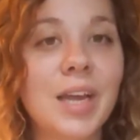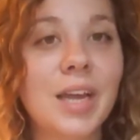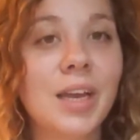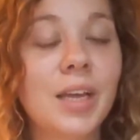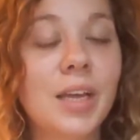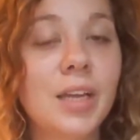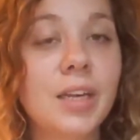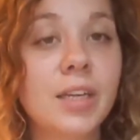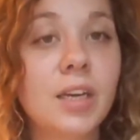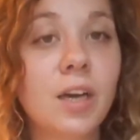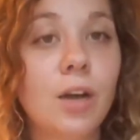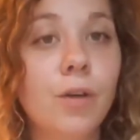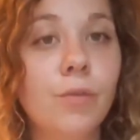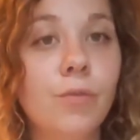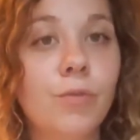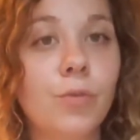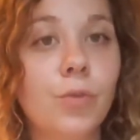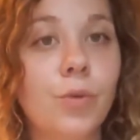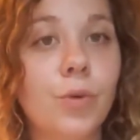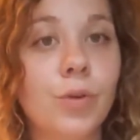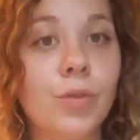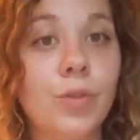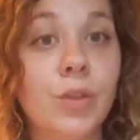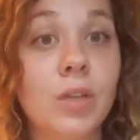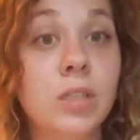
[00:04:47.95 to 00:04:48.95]
and income
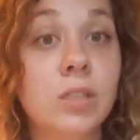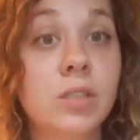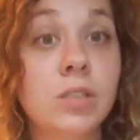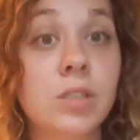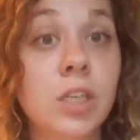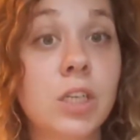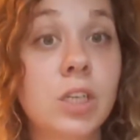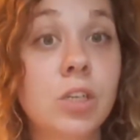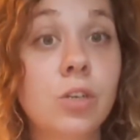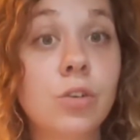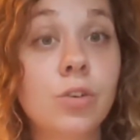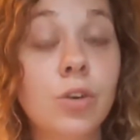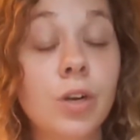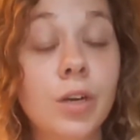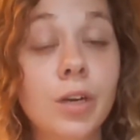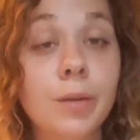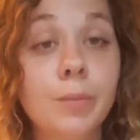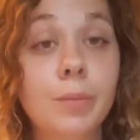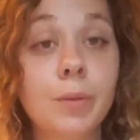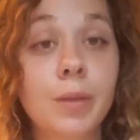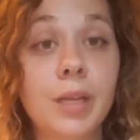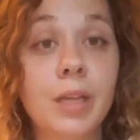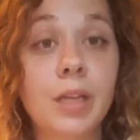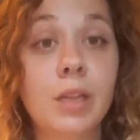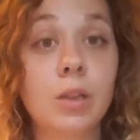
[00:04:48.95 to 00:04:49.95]
for these
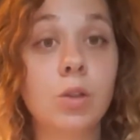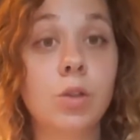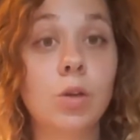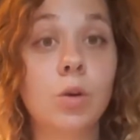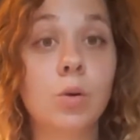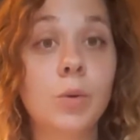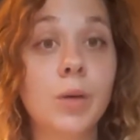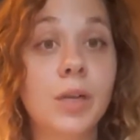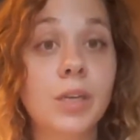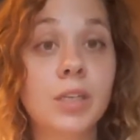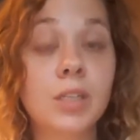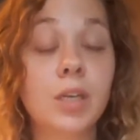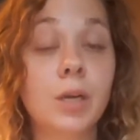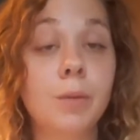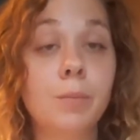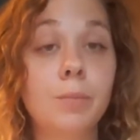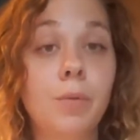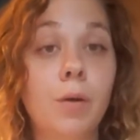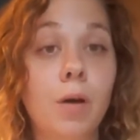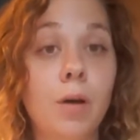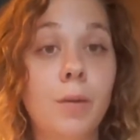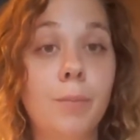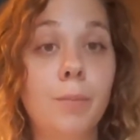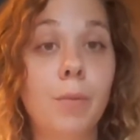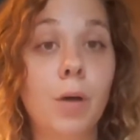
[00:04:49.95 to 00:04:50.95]
incredibly low income,
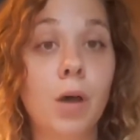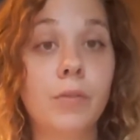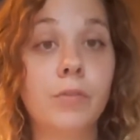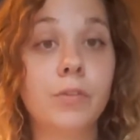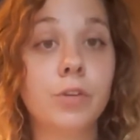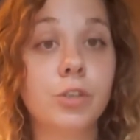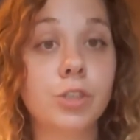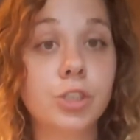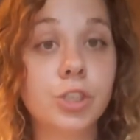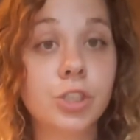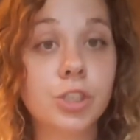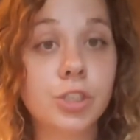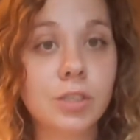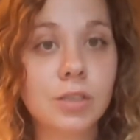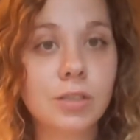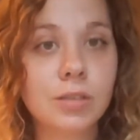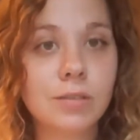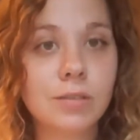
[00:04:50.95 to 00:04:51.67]
impoverished